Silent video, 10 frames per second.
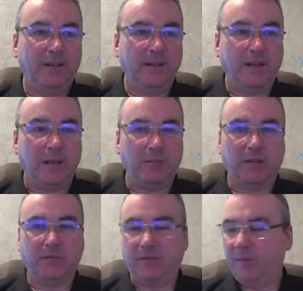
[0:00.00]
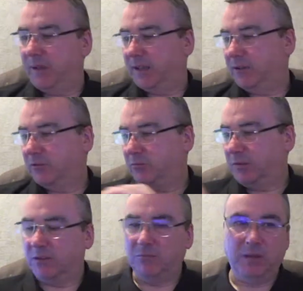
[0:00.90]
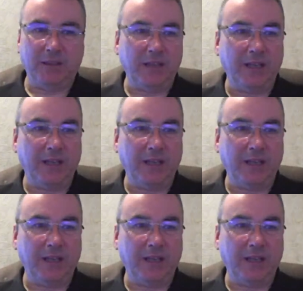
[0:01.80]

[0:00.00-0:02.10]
I'm not familiar with